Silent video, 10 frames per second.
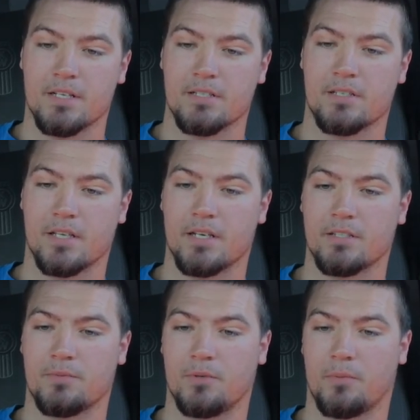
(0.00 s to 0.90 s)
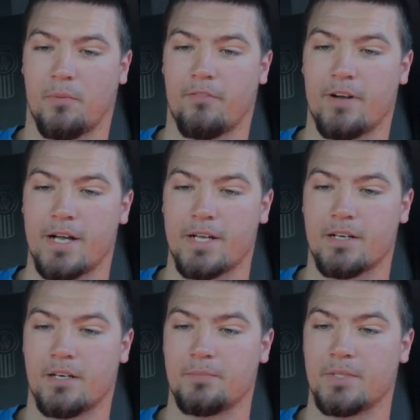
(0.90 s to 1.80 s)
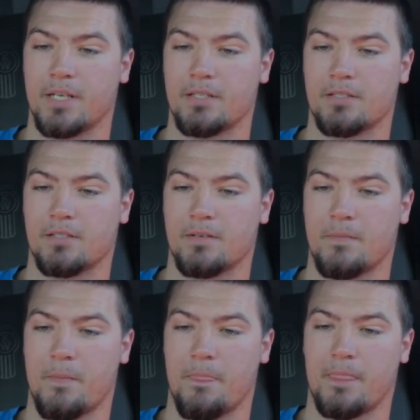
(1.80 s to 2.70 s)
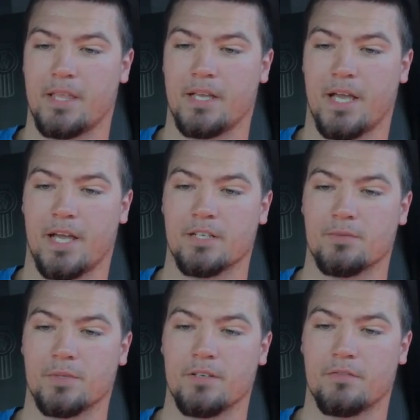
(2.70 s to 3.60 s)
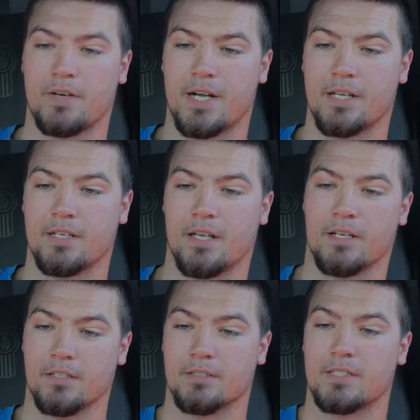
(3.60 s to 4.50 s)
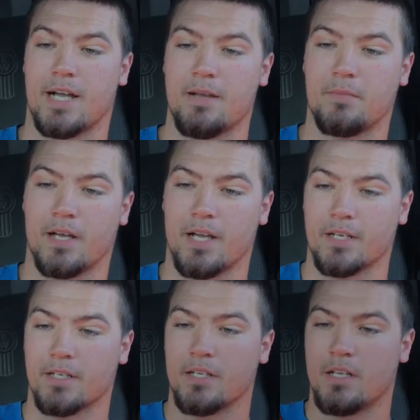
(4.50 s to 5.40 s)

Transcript: C&S will provide updates as we define a timeline.